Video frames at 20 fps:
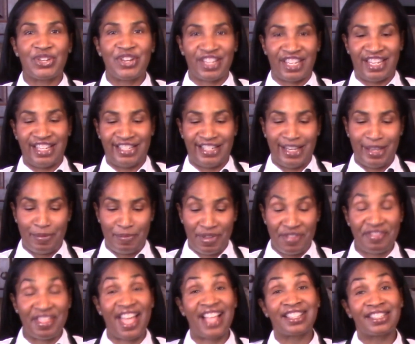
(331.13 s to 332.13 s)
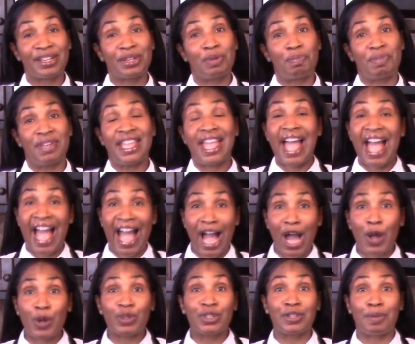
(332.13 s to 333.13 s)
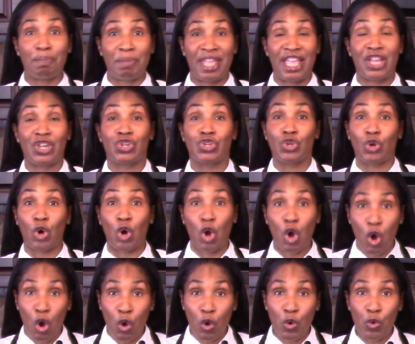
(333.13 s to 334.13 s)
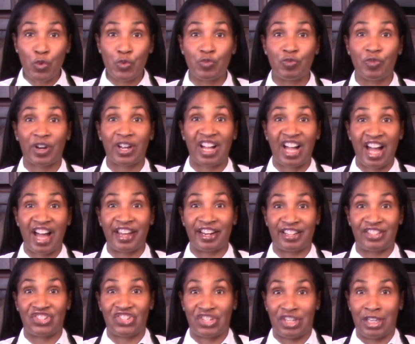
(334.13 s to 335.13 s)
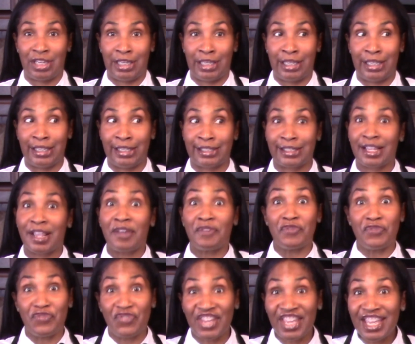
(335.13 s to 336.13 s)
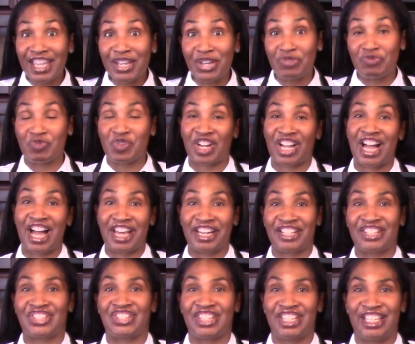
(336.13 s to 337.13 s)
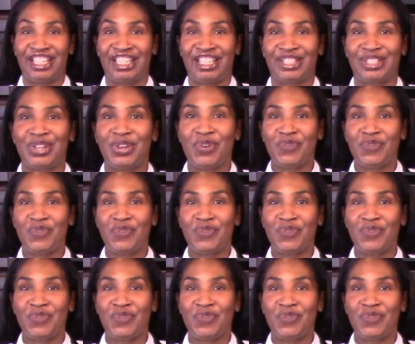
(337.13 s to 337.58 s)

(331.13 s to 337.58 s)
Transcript: cooking tip, and that's going to be how to make your own ricotta cheese, vegan ricotta cheese